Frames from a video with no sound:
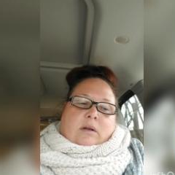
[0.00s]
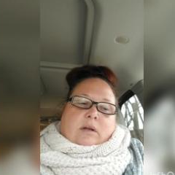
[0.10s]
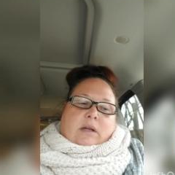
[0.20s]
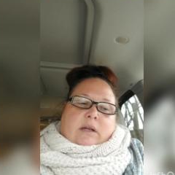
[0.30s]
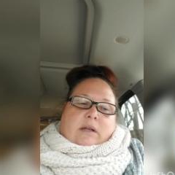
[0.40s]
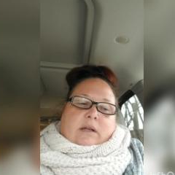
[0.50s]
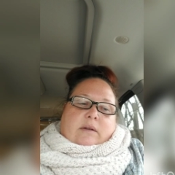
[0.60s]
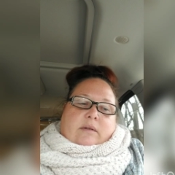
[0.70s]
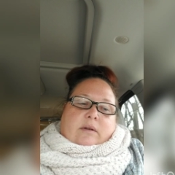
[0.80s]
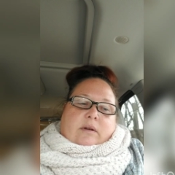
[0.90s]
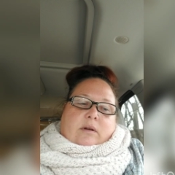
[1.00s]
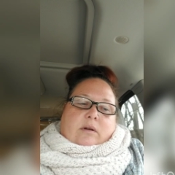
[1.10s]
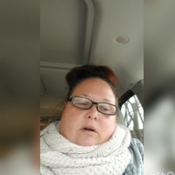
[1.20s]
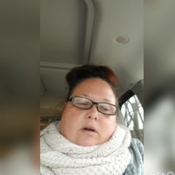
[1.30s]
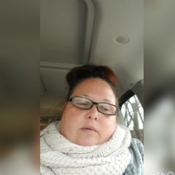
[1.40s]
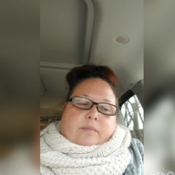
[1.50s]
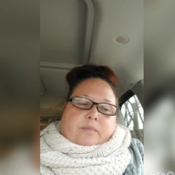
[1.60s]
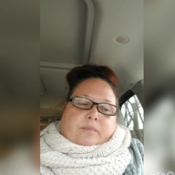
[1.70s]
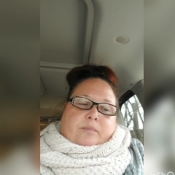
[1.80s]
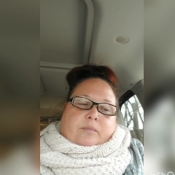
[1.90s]
It
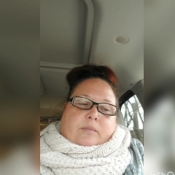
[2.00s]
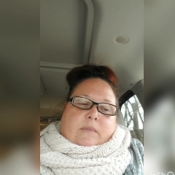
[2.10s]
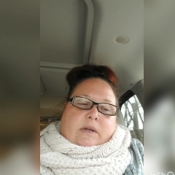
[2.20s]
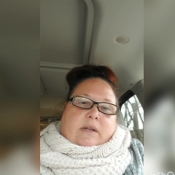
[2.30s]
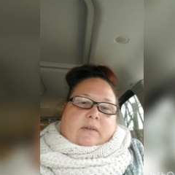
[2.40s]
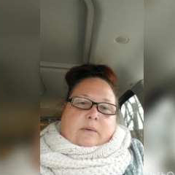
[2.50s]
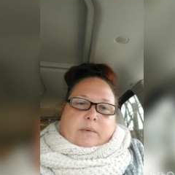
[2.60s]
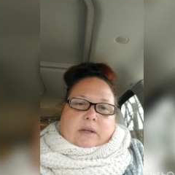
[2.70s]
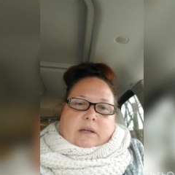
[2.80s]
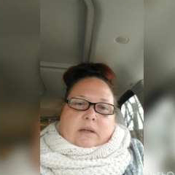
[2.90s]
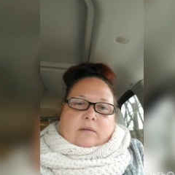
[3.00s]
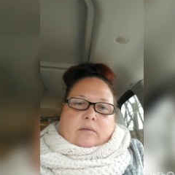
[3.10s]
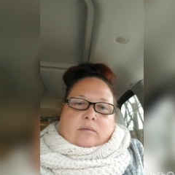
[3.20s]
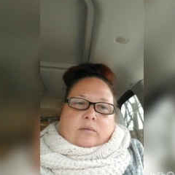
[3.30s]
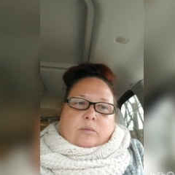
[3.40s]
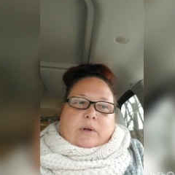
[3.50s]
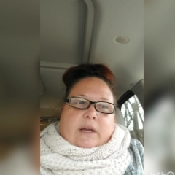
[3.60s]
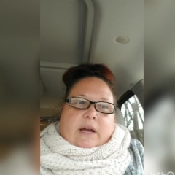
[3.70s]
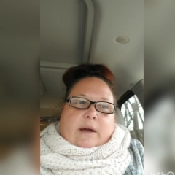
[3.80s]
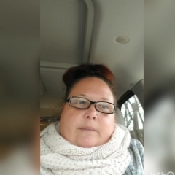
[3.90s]
it needs to be
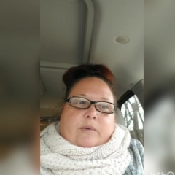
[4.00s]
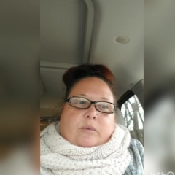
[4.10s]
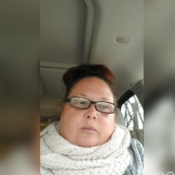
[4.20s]
rehabbed,